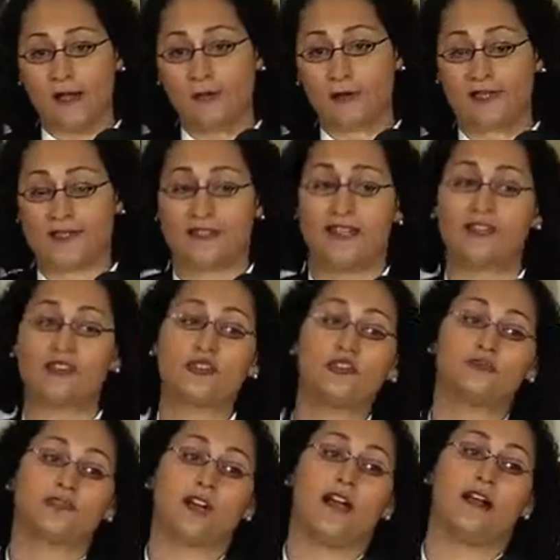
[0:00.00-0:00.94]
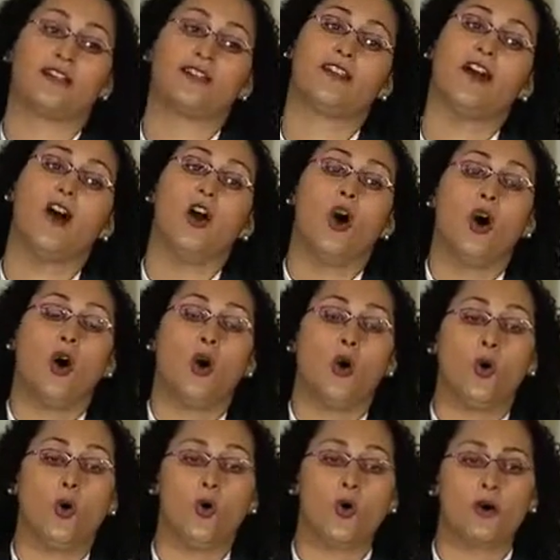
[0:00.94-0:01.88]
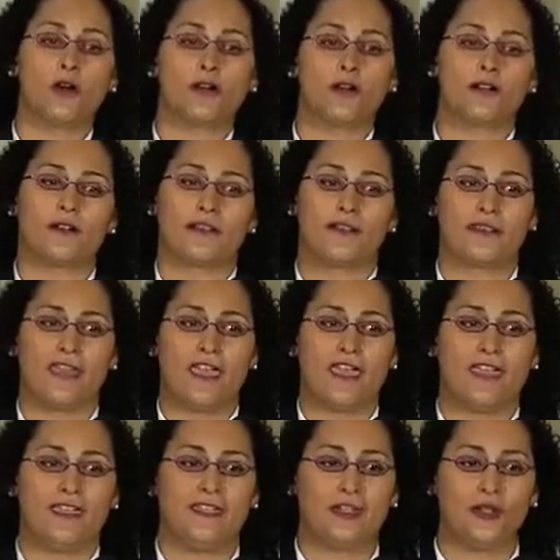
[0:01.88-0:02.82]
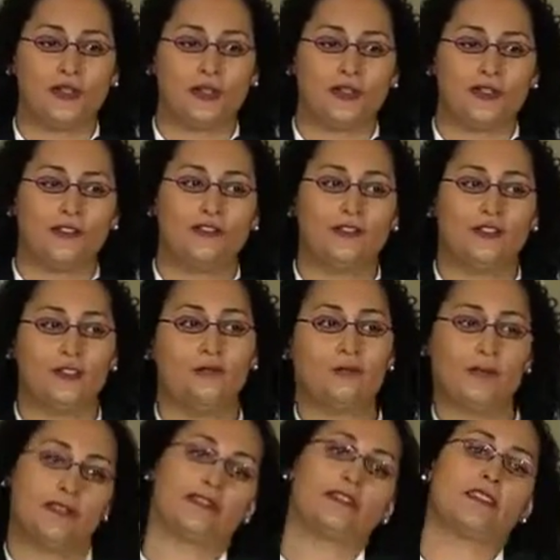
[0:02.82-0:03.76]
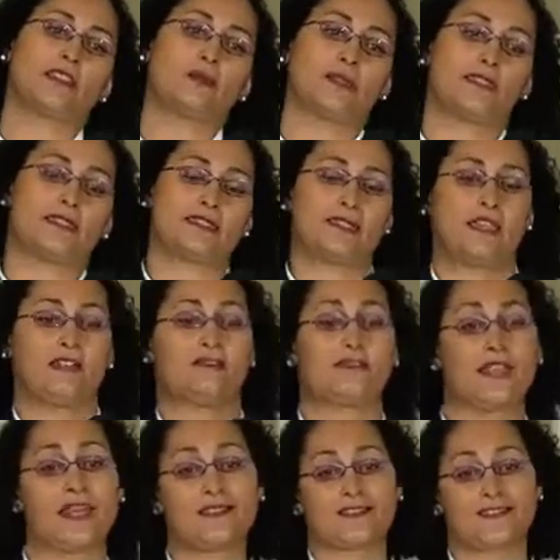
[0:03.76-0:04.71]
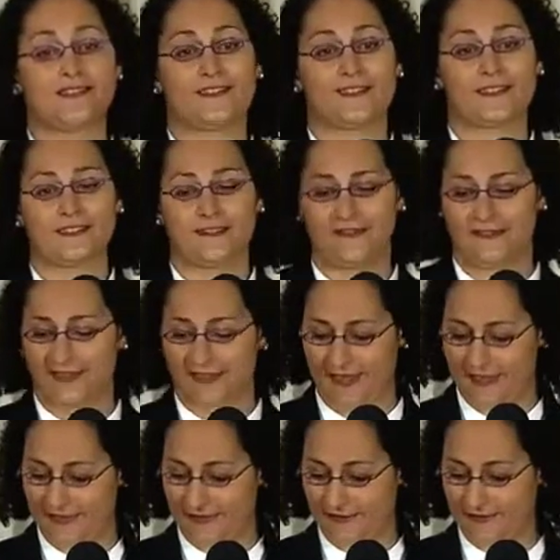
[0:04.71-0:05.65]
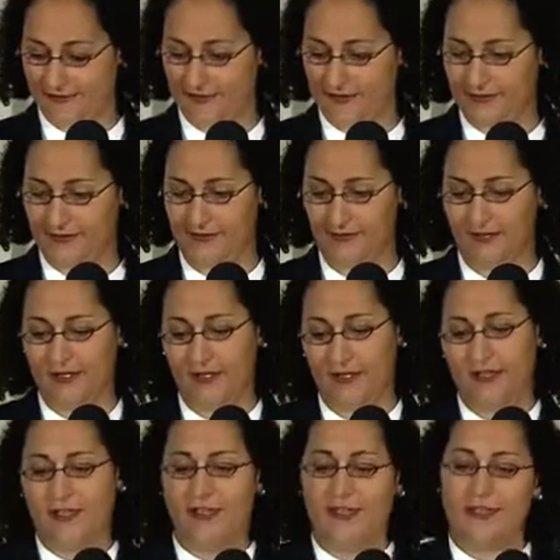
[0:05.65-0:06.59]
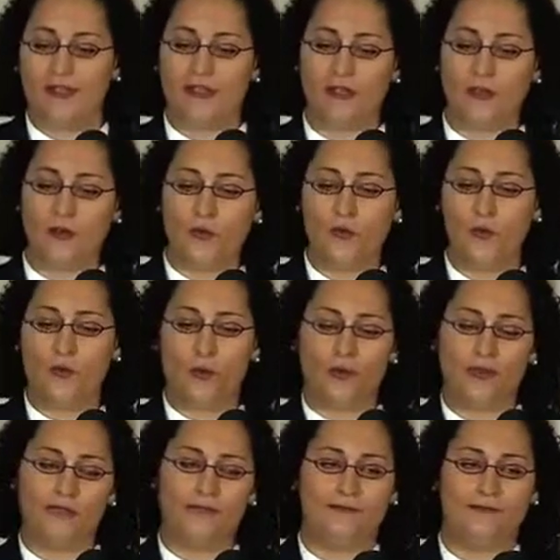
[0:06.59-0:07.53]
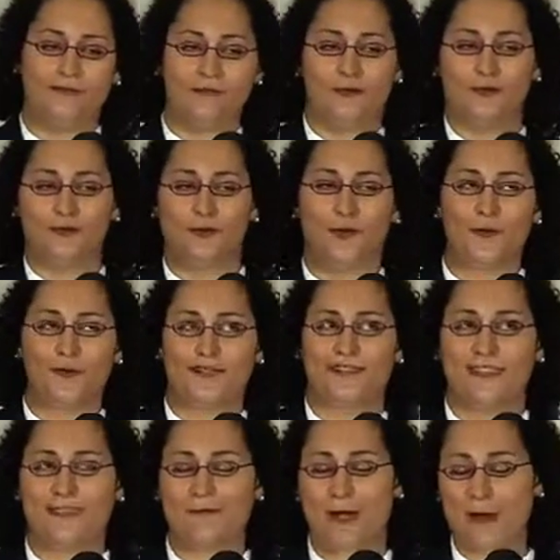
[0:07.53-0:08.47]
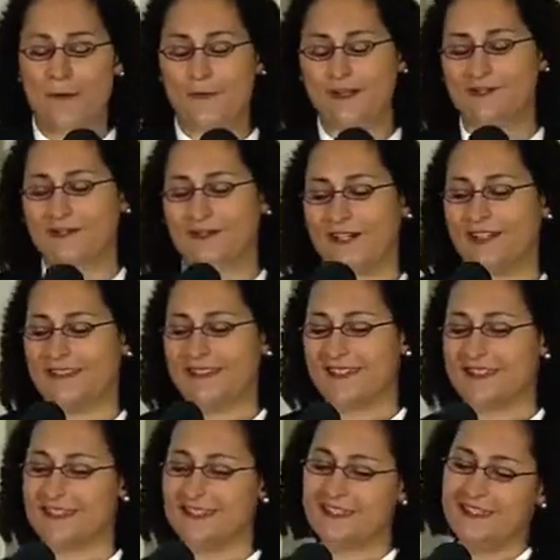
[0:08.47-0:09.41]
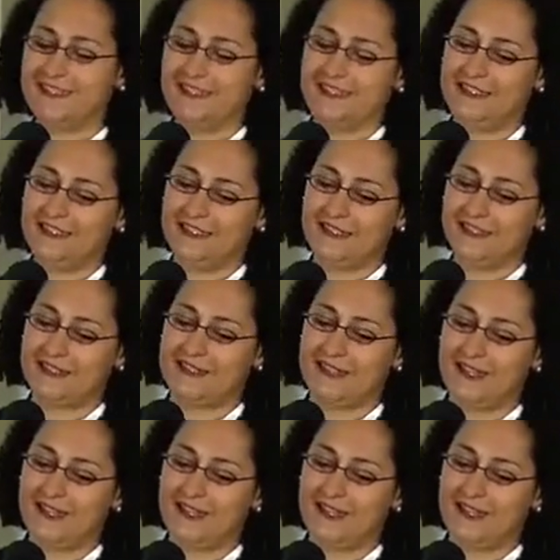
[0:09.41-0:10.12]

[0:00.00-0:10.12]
presidential run, or they could do business with the state of Texas. And if you don't want to take my word for it, this is the